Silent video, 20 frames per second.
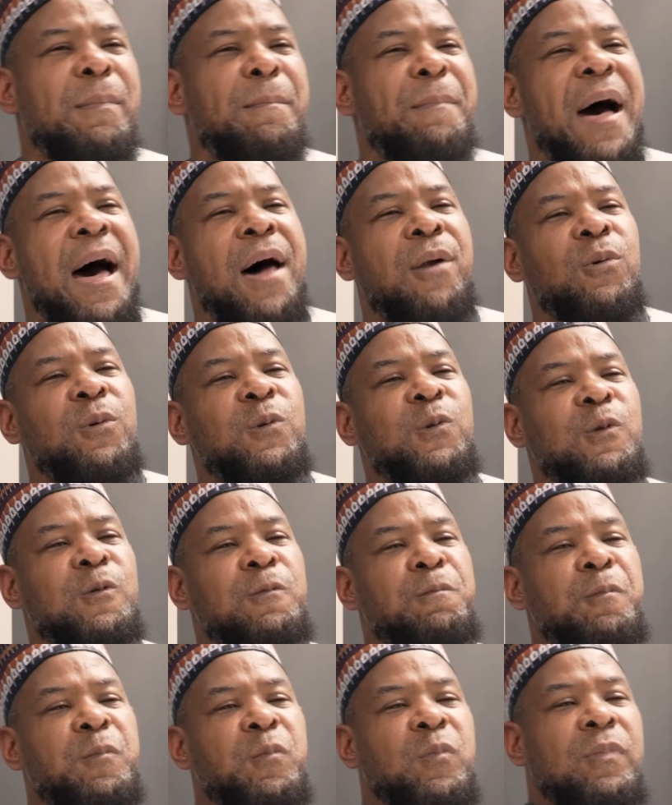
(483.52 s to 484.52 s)
bottles.
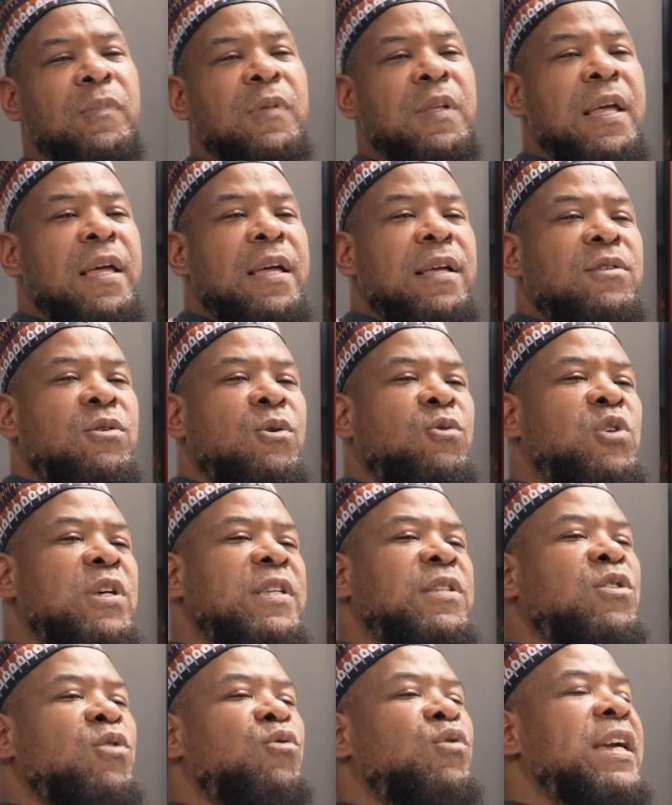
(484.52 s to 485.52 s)
So
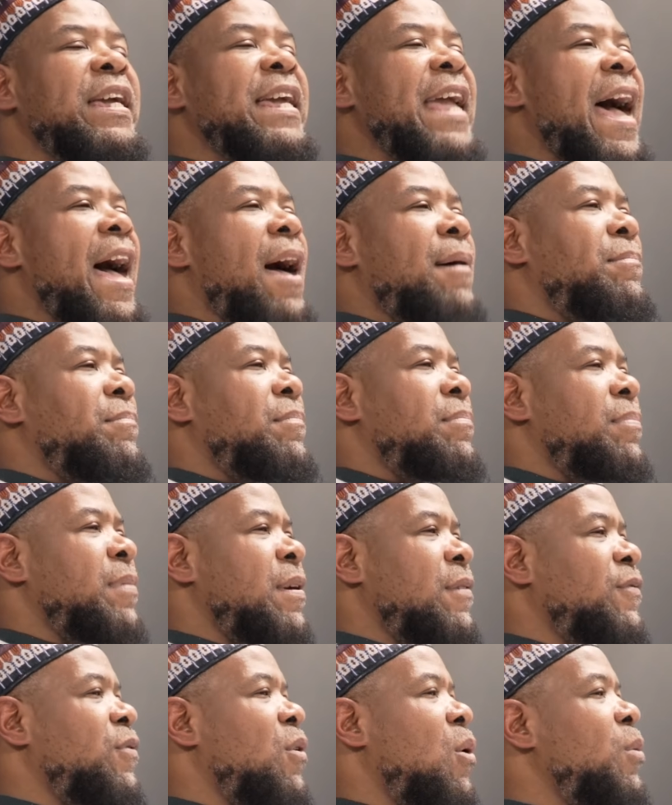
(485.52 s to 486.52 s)
just to recap,
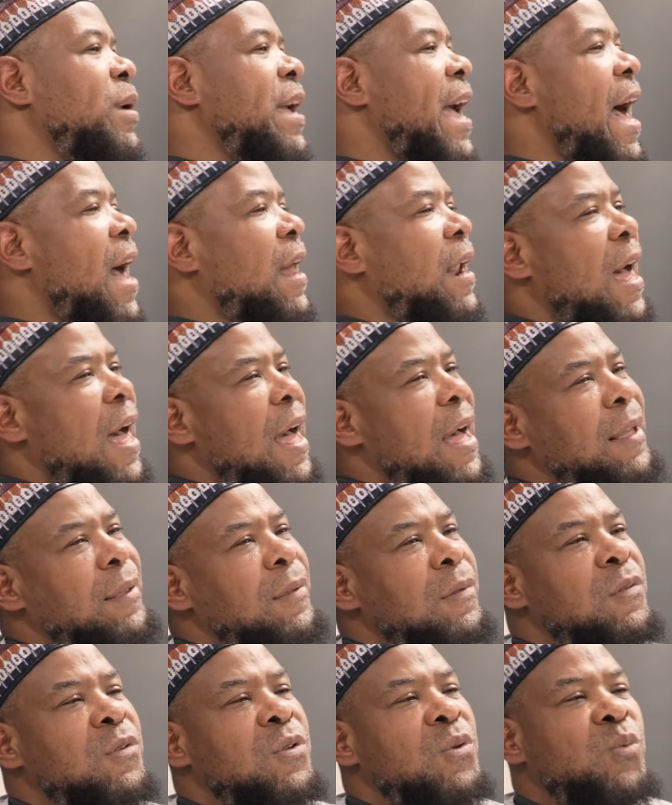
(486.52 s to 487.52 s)
before we add
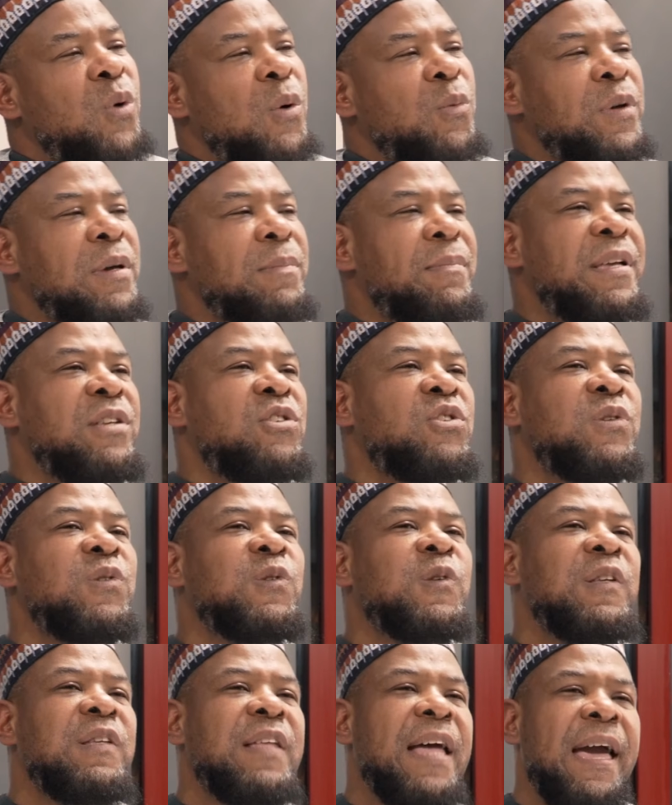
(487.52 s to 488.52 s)
on to what we mentioned
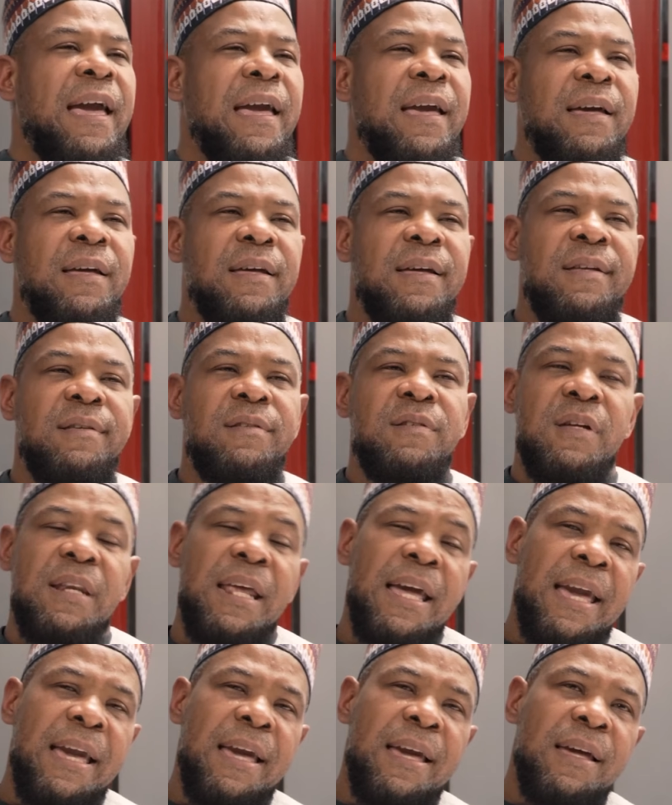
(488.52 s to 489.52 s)
today, and
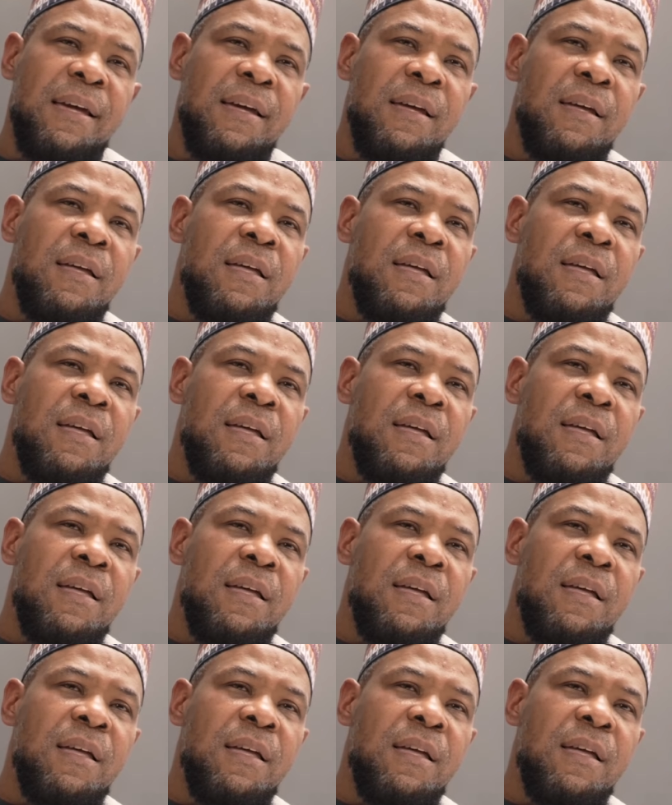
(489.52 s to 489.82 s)
today